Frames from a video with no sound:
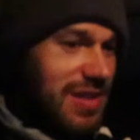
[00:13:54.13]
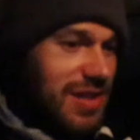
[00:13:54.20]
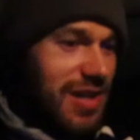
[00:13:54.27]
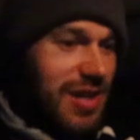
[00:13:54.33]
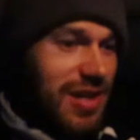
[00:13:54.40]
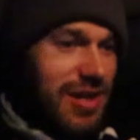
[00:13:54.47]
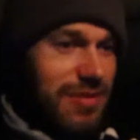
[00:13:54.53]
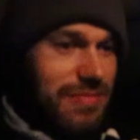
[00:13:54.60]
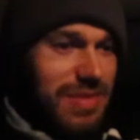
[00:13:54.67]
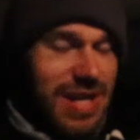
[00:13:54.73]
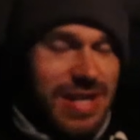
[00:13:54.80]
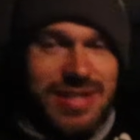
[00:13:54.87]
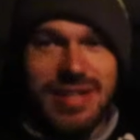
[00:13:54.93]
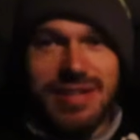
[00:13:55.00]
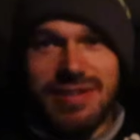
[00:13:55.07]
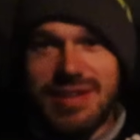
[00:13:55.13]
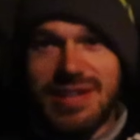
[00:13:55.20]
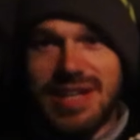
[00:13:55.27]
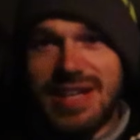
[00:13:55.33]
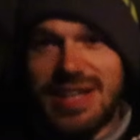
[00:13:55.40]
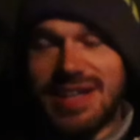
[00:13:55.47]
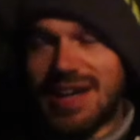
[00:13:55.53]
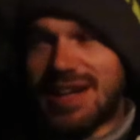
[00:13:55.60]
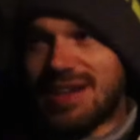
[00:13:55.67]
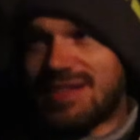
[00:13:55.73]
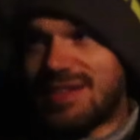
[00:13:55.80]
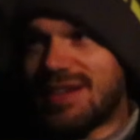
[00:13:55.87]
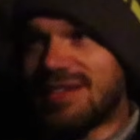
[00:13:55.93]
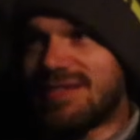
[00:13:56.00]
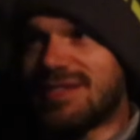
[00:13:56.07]
Um, and didn't need
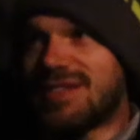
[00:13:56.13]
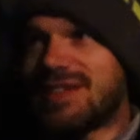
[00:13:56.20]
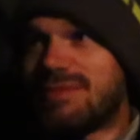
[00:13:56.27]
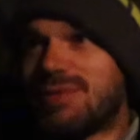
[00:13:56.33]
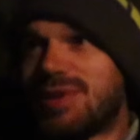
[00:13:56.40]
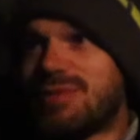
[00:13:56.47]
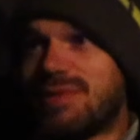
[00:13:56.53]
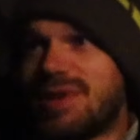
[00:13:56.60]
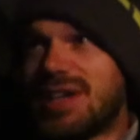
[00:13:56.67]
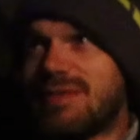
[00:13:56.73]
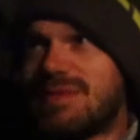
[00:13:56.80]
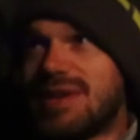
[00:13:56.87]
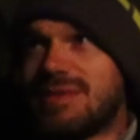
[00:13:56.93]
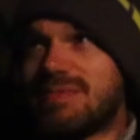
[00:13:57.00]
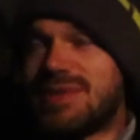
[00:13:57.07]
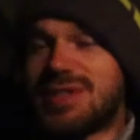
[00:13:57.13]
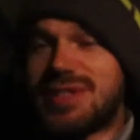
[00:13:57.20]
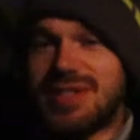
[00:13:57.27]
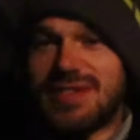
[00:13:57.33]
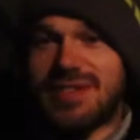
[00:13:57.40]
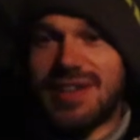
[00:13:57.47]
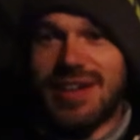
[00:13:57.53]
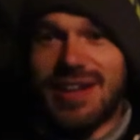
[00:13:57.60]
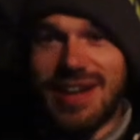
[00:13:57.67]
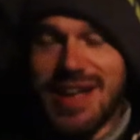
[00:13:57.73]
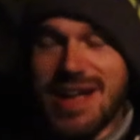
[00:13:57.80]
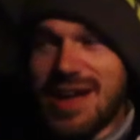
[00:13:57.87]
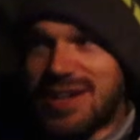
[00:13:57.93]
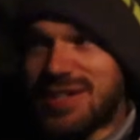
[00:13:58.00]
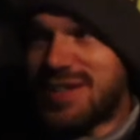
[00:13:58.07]
anything, so didn't want to wake me up, and she's uh,
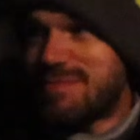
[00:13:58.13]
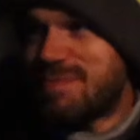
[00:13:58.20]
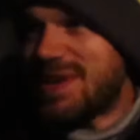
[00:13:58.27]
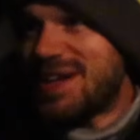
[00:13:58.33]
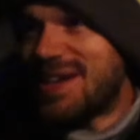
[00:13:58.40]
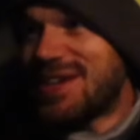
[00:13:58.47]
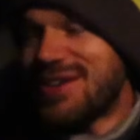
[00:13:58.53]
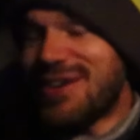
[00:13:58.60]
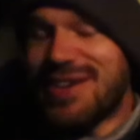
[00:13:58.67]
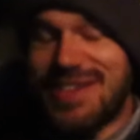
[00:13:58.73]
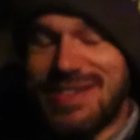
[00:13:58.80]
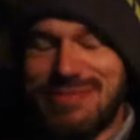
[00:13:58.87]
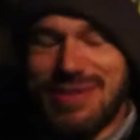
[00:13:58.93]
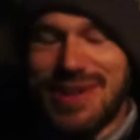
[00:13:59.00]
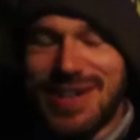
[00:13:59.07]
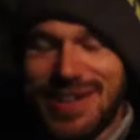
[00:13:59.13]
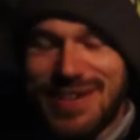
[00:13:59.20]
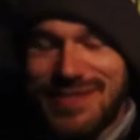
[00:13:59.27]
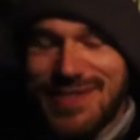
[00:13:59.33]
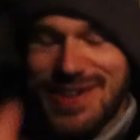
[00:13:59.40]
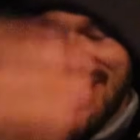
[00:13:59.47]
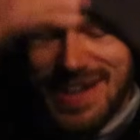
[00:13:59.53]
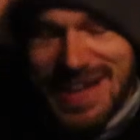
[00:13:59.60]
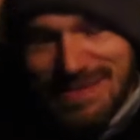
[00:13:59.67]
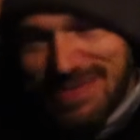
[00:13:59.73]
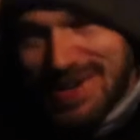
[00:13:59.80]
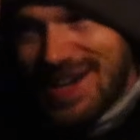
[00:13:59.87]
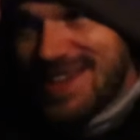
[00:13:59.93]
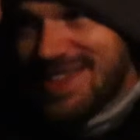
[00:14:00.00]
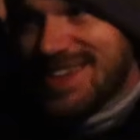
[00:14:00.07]
she's been and gone while I've uh, had
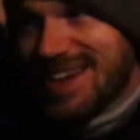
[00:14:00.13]
my head